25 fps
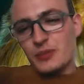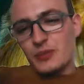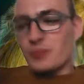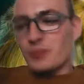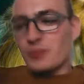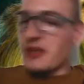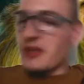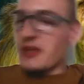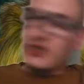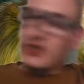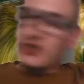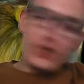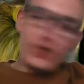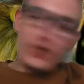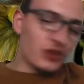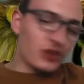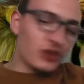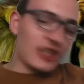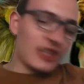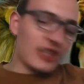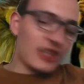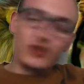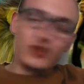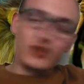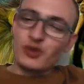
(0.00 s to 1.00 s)
message us,
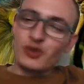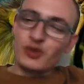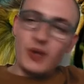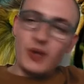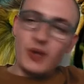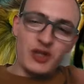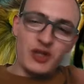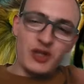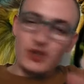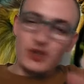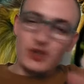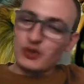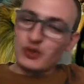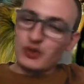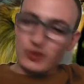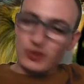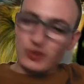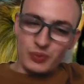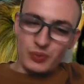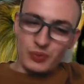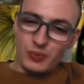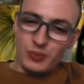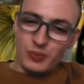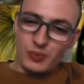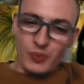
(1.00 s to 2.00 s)
ask us
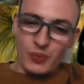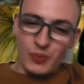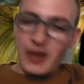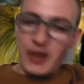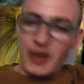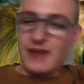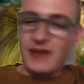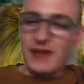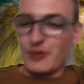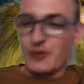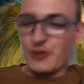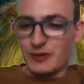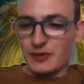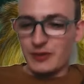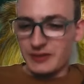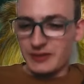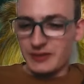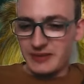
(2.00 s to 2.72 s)
questions, whatever.